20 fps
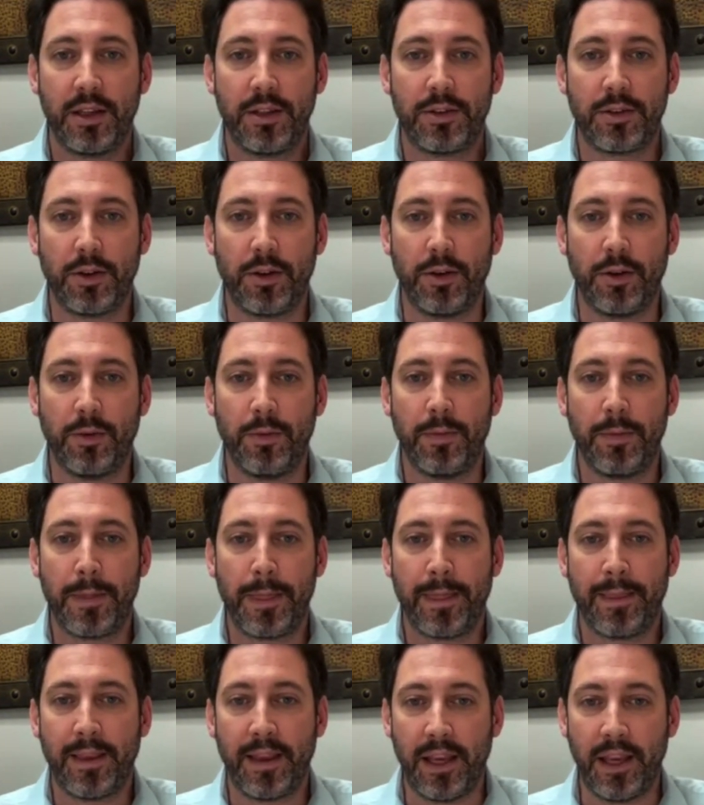So
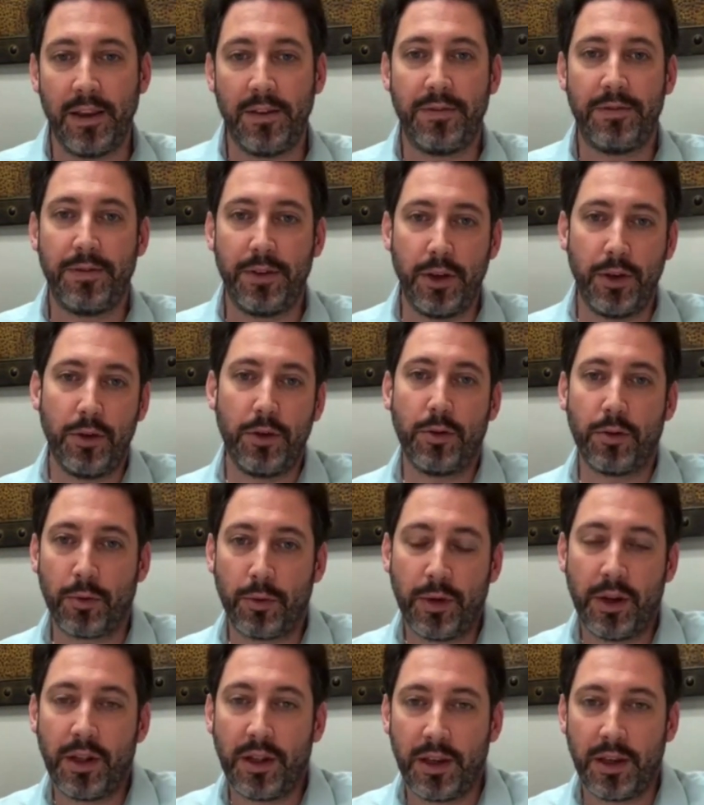if you
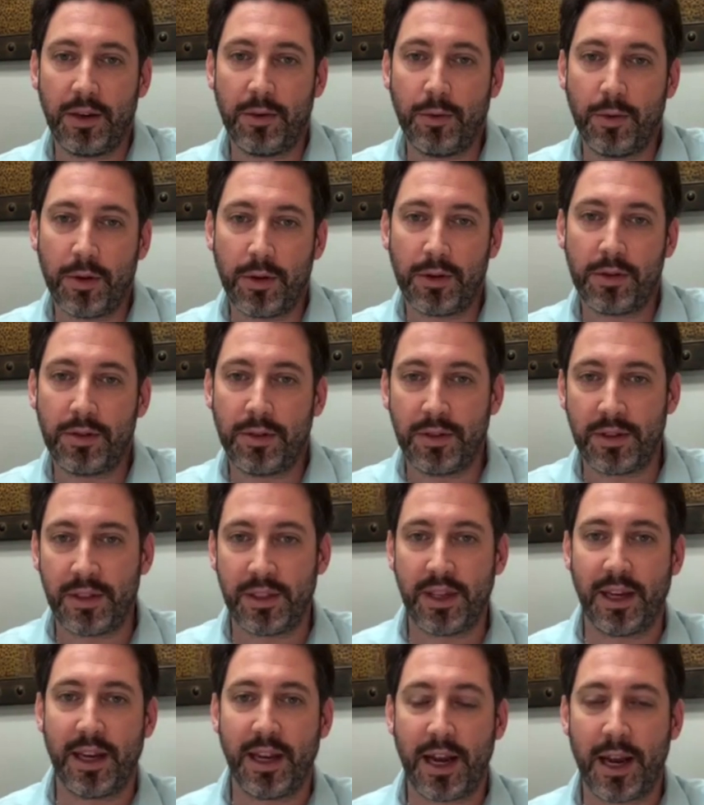really want to
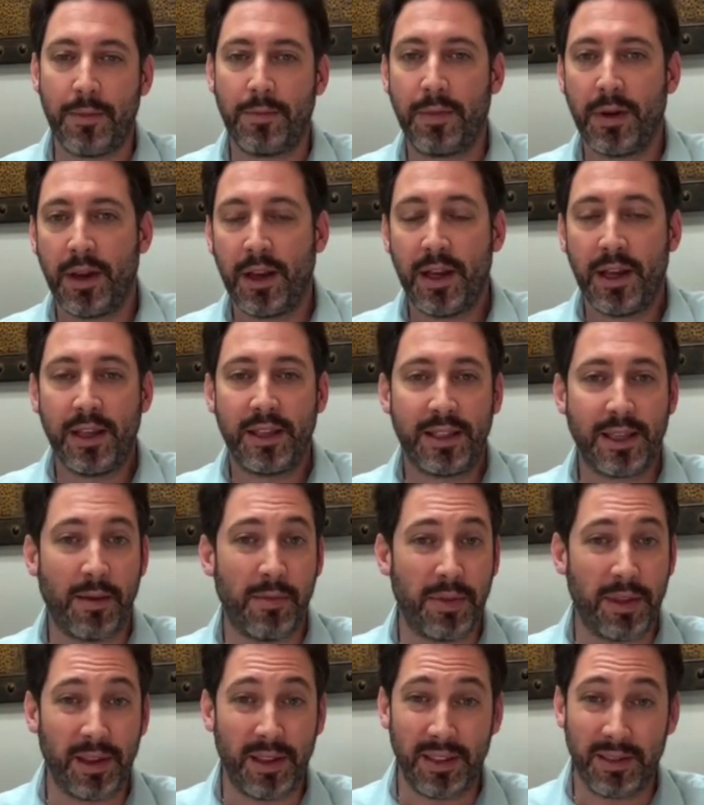set up
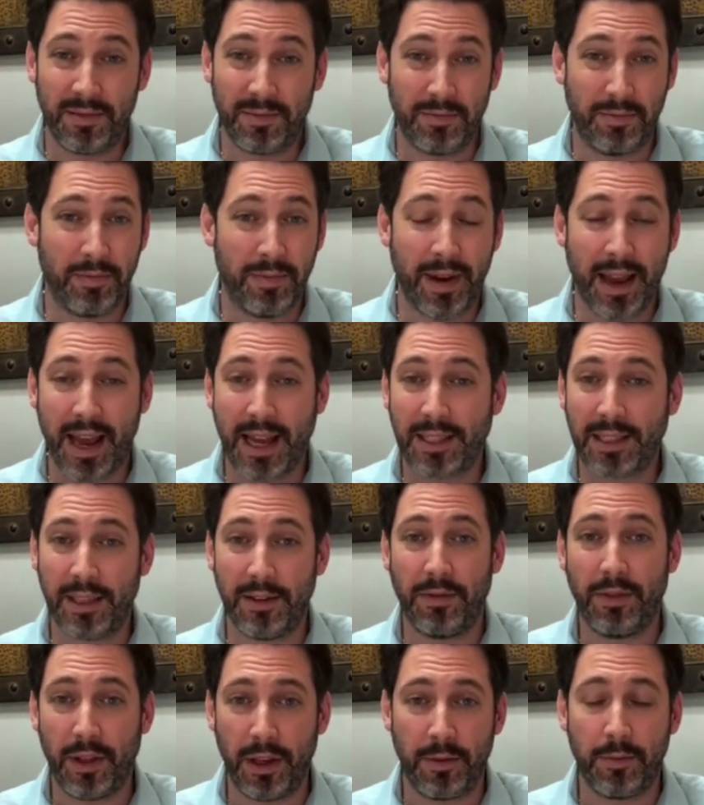something
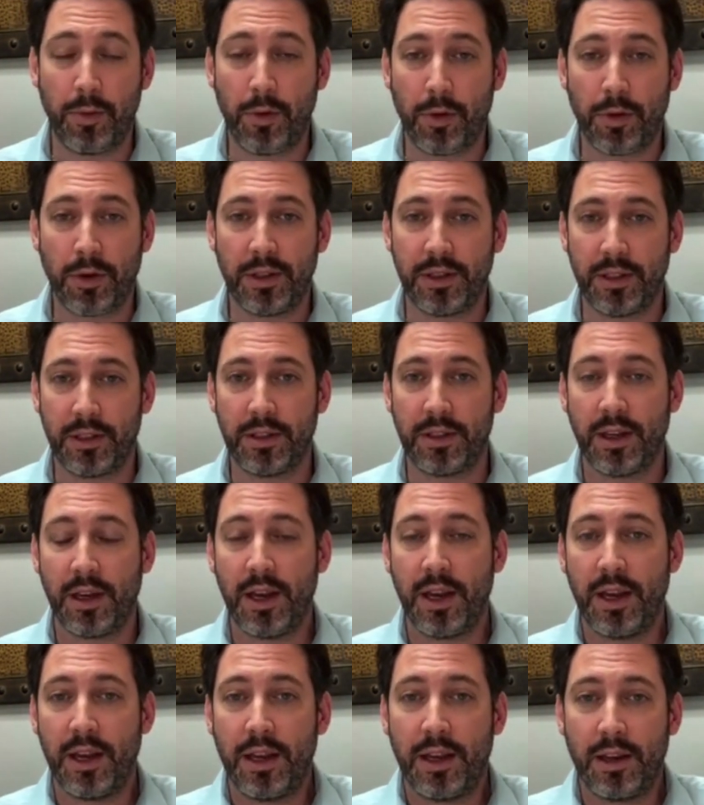massively important
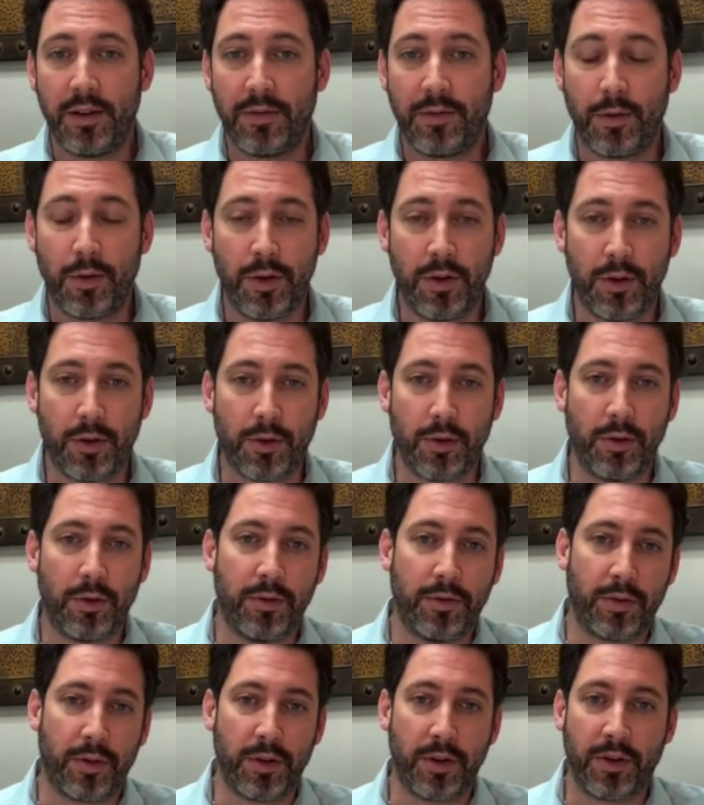for
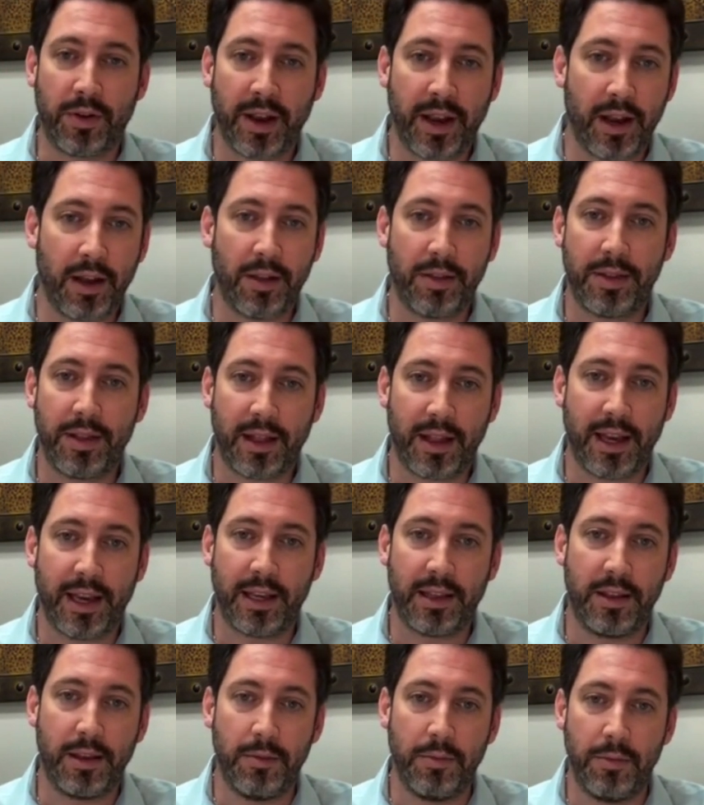your health,
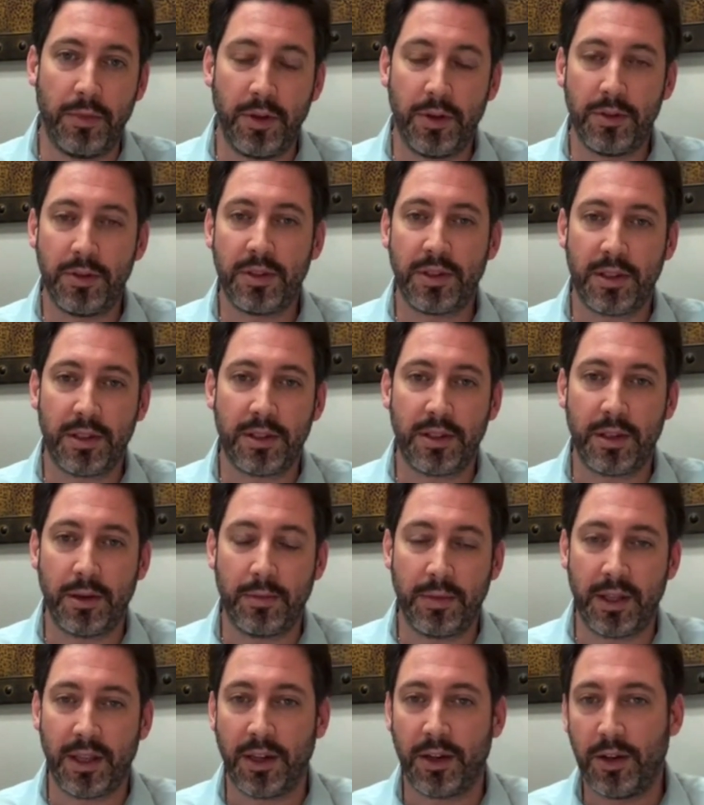like the immune
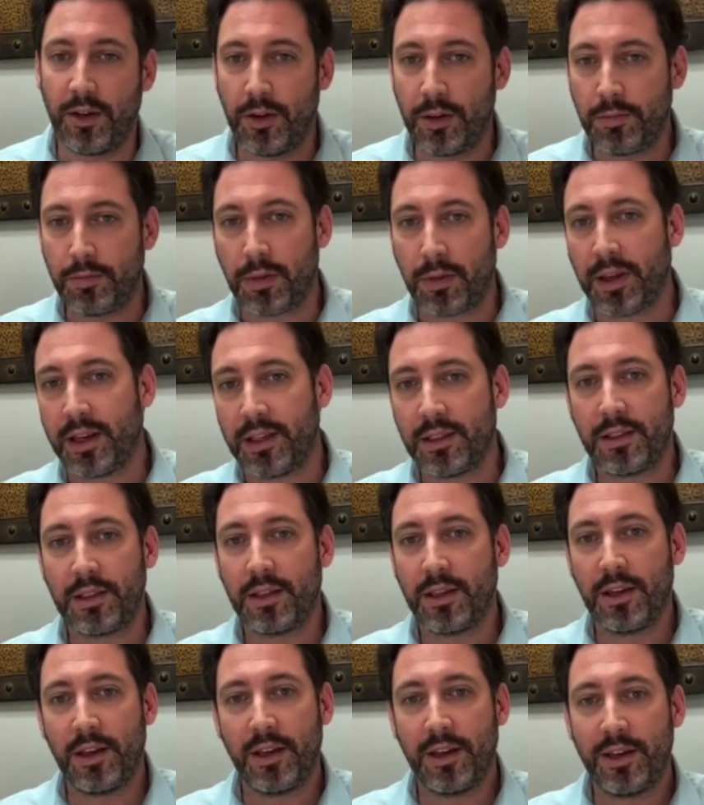system in a good
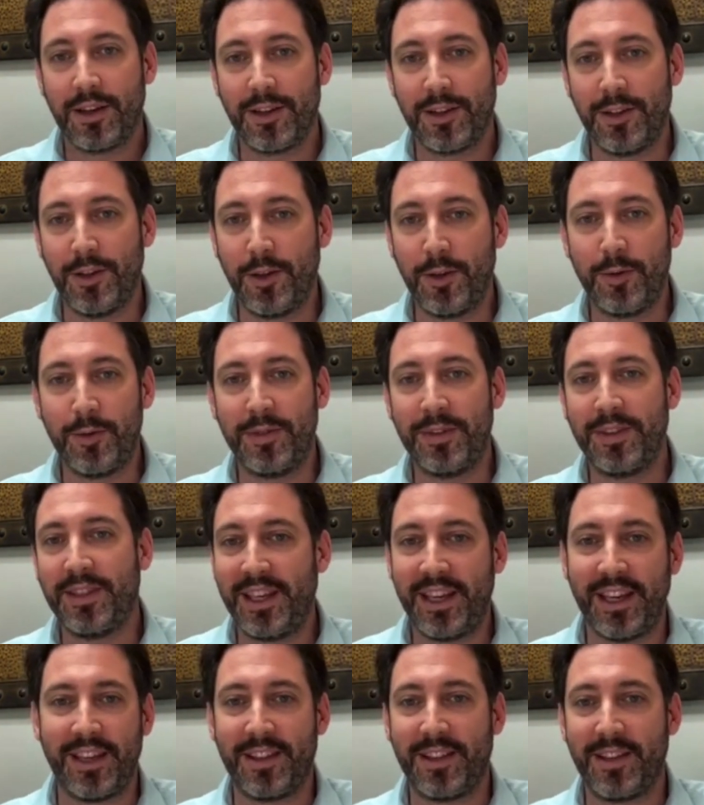place, you
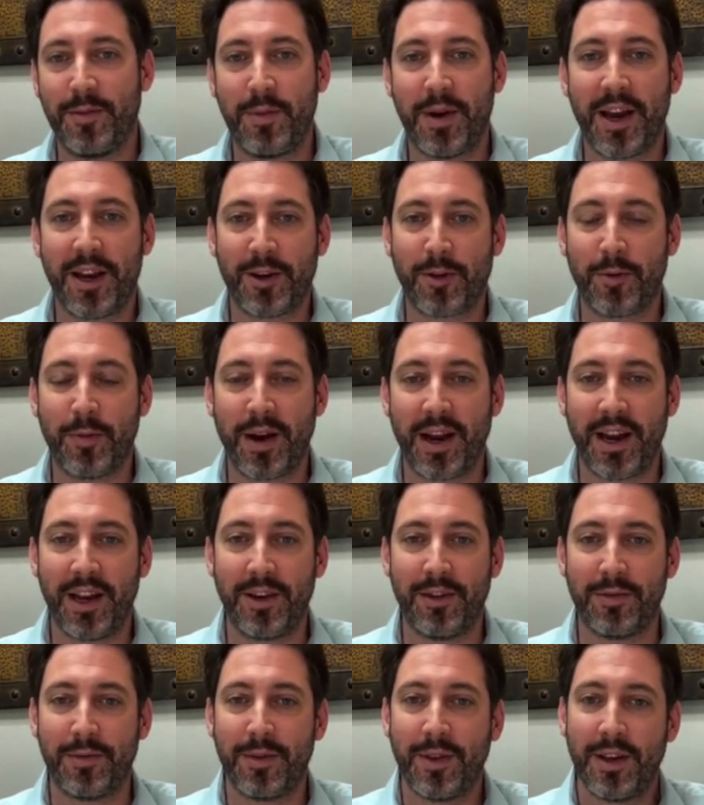need the
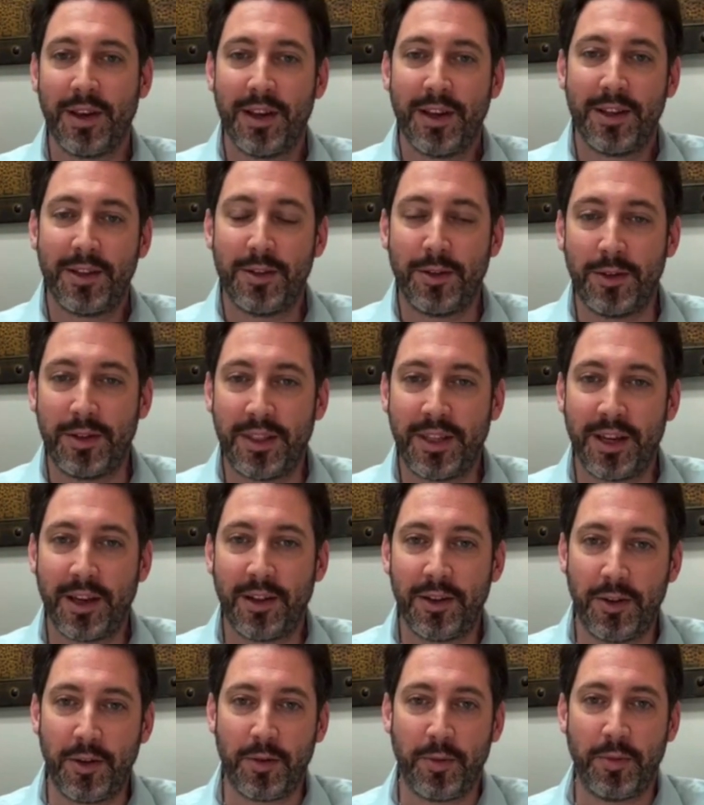microbiome to
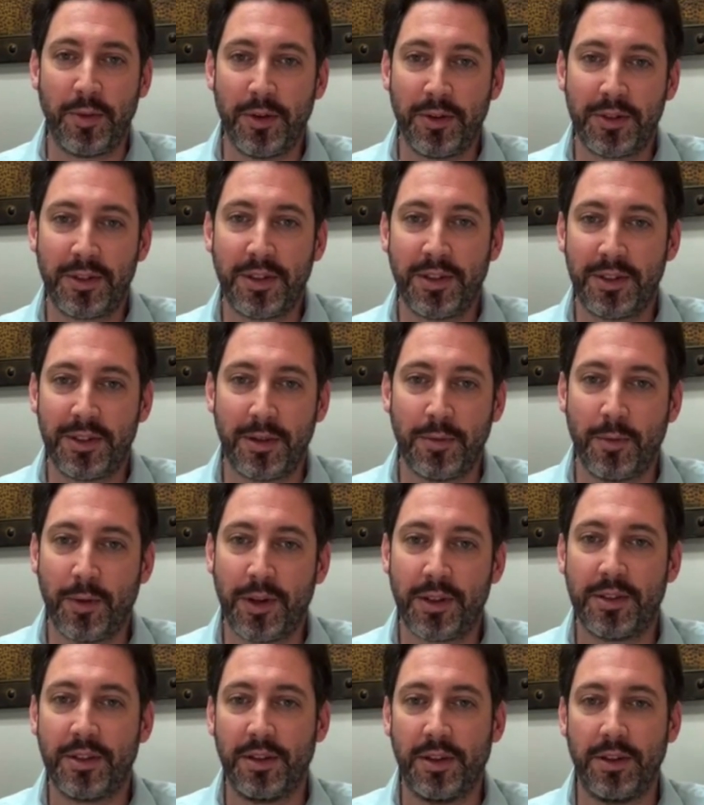tell your immune system
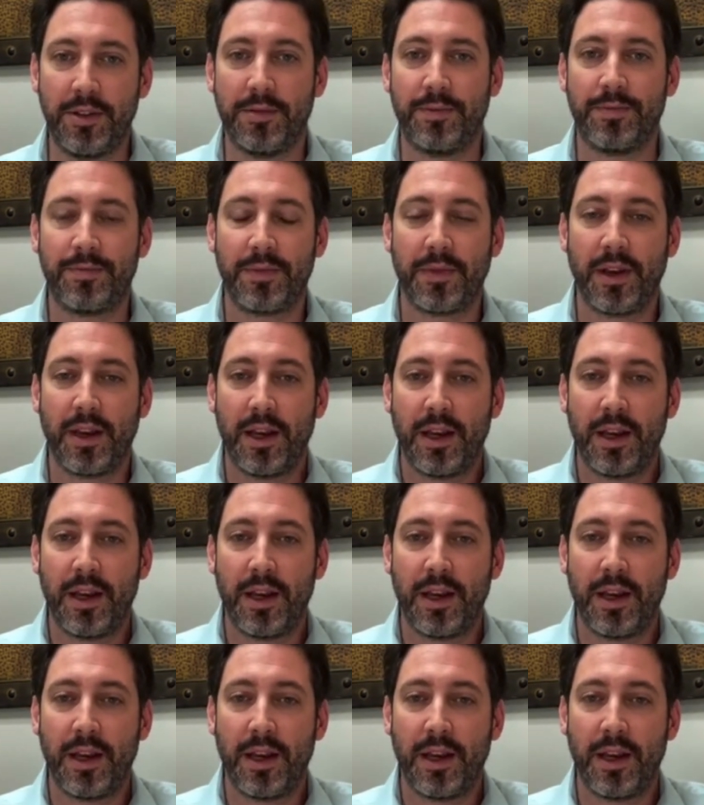what to do.